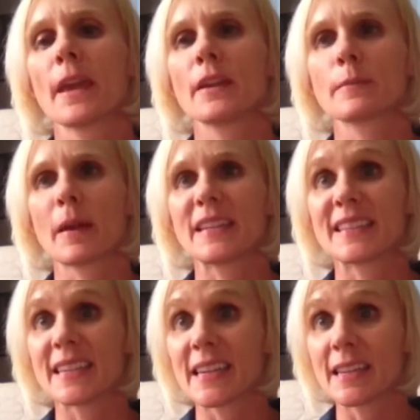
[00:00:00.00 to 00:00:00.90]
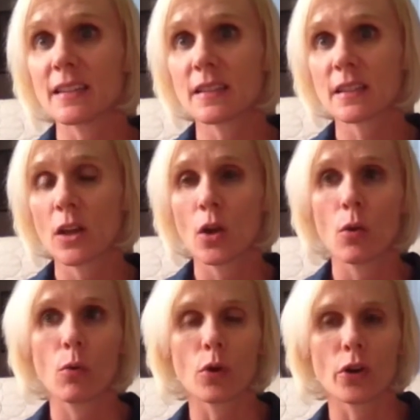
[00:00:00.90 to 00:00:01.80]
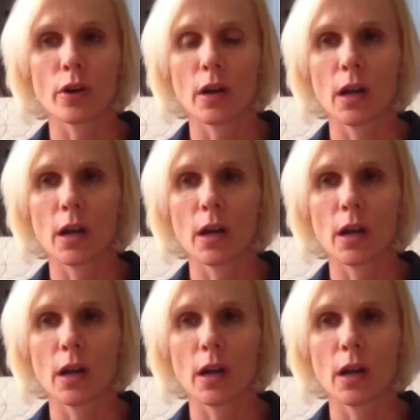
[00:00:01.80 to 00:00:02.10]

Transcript: it's my seeds or